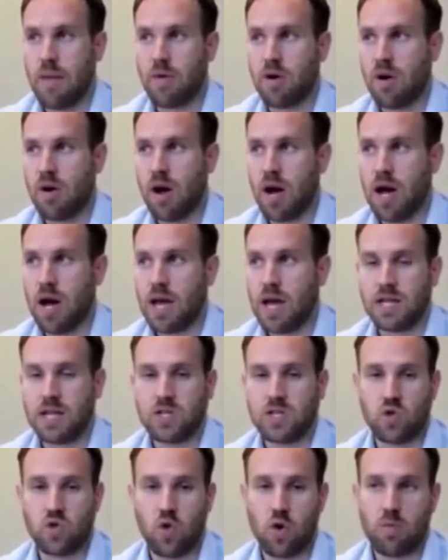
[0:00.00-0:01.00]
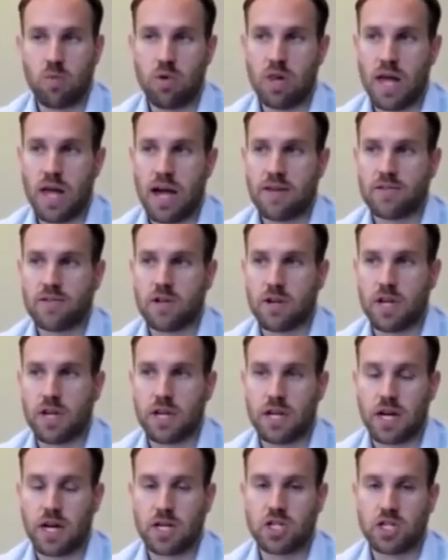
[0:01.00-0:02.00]
MRI is normal after
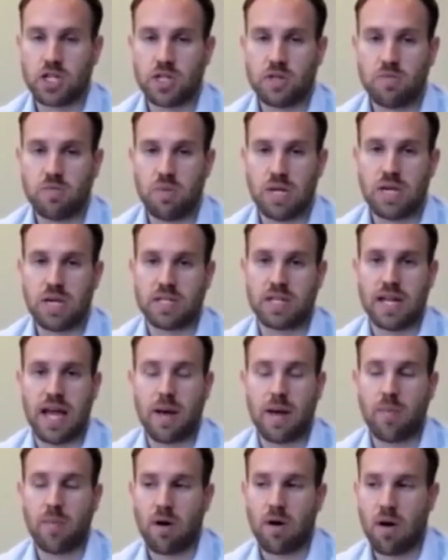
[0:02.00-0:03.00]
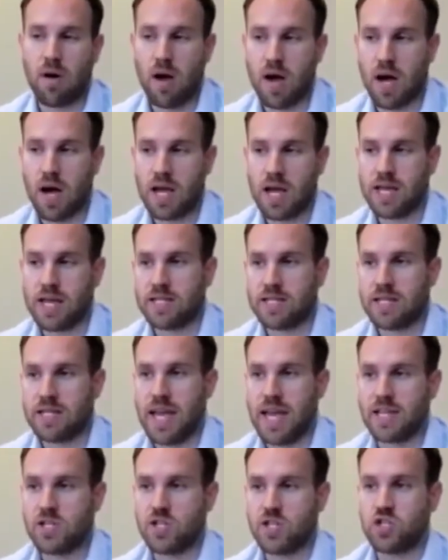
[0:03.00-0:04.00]
concussion because an MRI
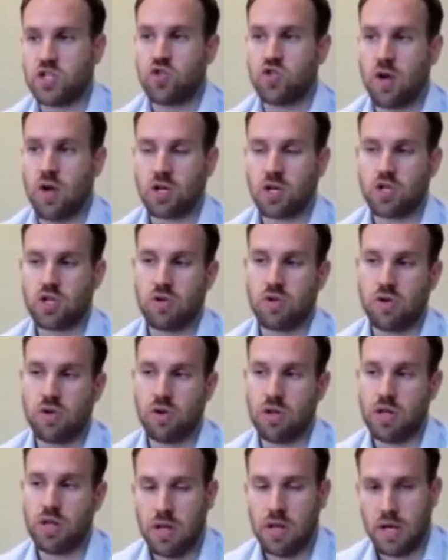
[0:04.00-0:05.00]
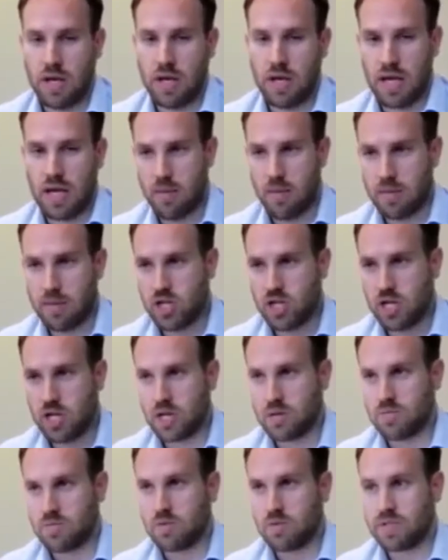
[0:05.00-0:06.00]
is a structural
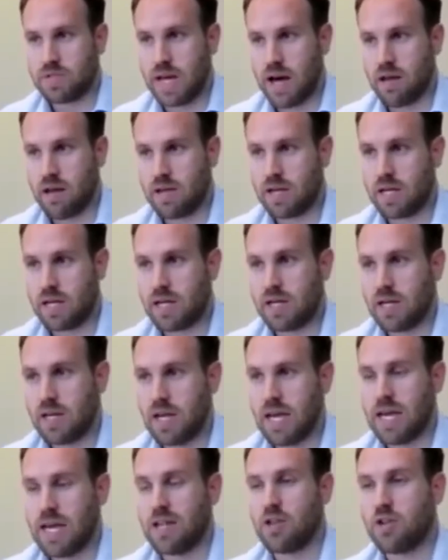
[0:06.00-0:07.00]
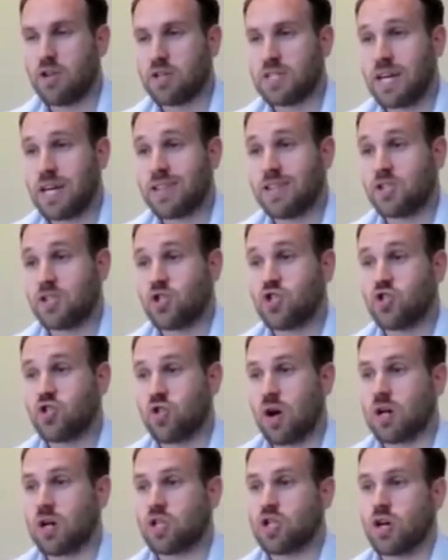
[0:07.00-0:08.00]
imaging modality. It looks at the
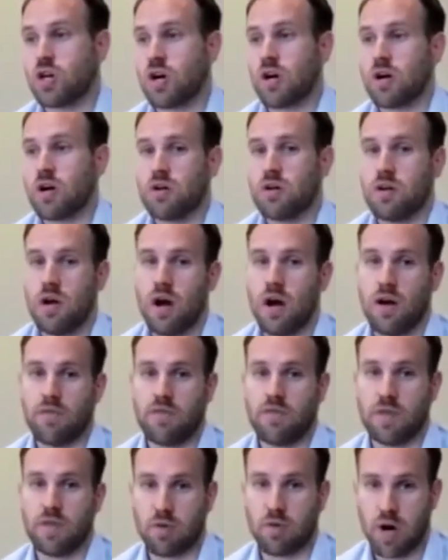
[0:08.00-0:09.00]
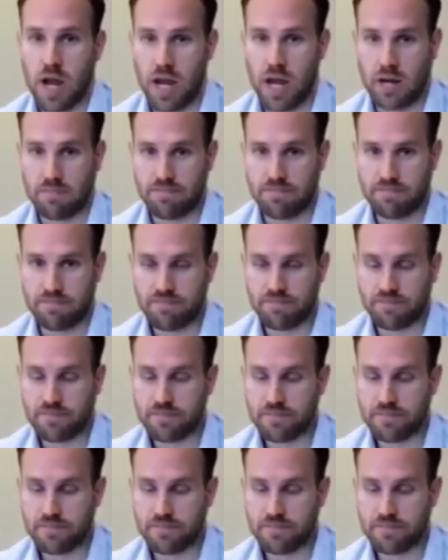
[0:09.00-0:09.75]
structure of the brain.